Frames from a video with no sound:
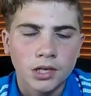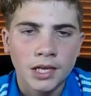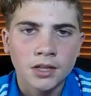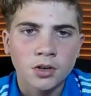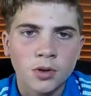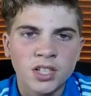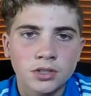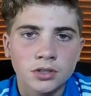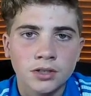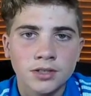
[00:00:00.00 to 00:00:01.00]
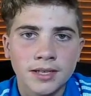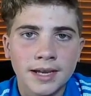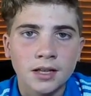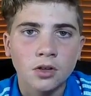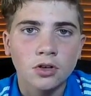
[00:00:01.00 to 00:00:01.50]
Another question is,
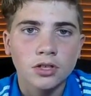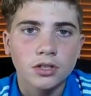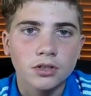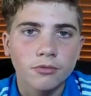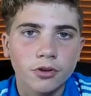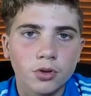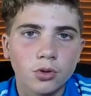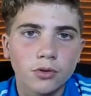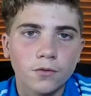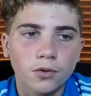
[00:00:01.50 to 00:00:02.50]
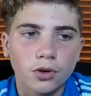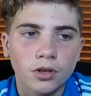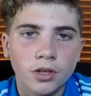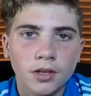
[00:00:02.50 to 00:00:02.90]
how long can it record for?